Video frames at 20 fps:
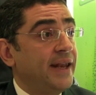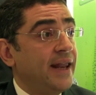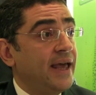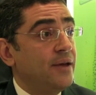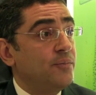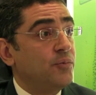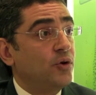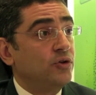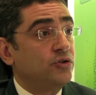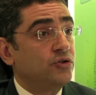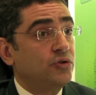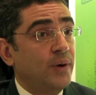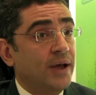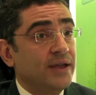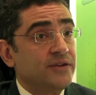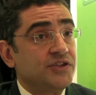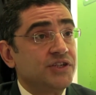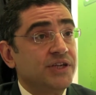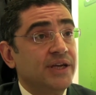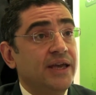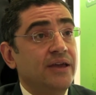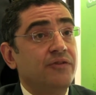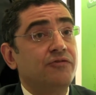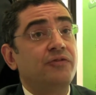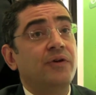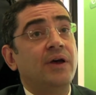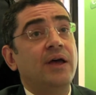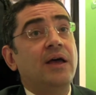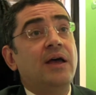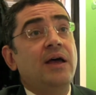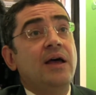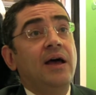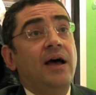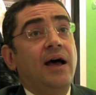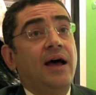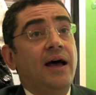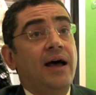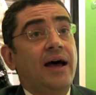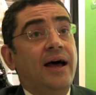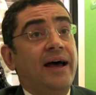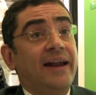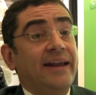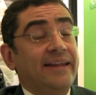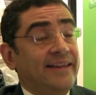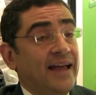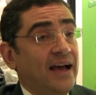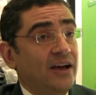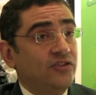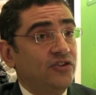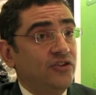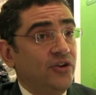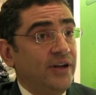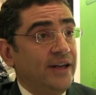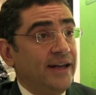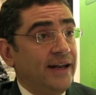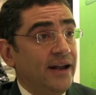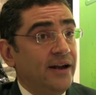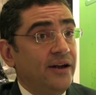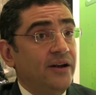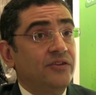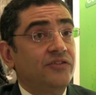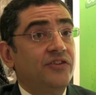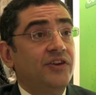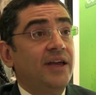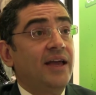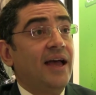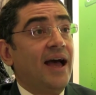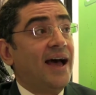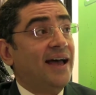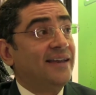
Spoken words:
been able to achieve a reduction in energy